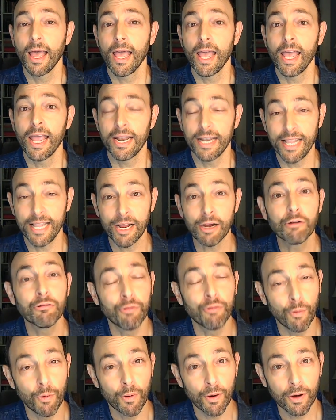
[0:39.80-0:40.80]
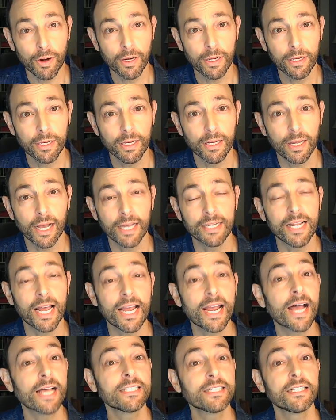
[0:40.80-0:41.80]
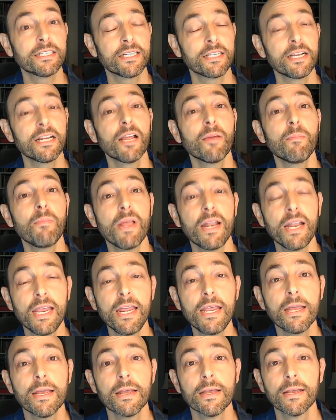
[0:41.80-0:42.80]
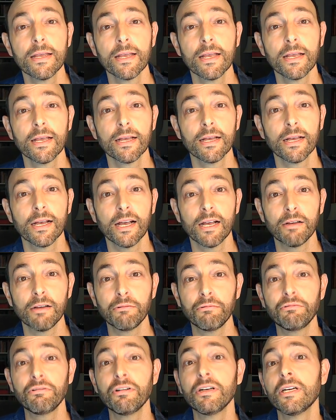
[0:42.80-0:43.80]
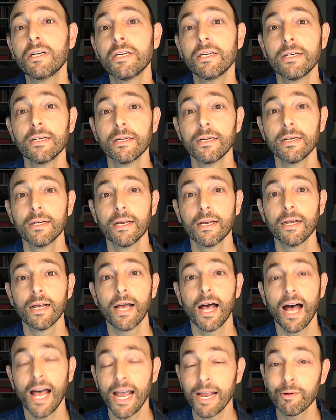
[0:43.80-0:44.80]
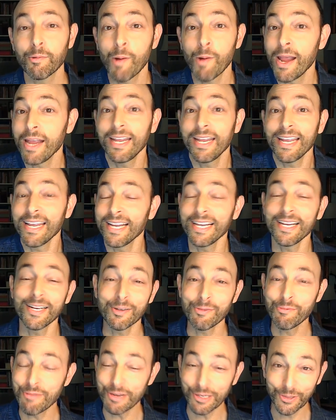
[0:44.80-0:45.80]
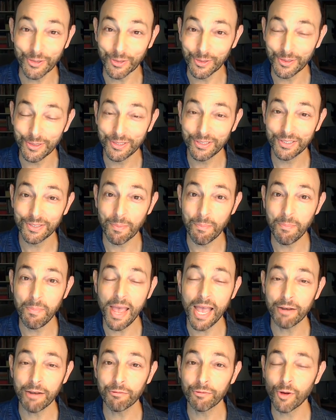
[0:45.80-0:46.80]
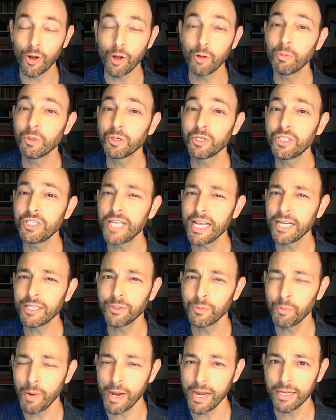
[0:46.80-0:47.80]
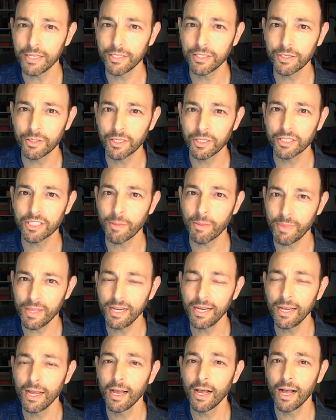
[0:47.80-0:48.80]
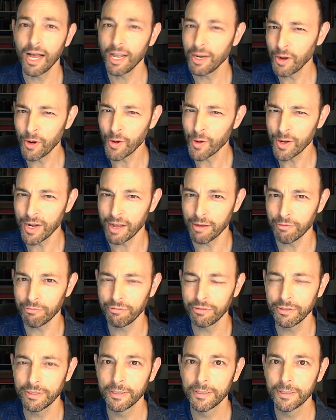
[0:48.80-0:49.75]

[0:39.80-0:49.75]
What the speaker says: And therefore, a diocesan committee of high-ranking officials met for almost 6 weeks, something unheard of,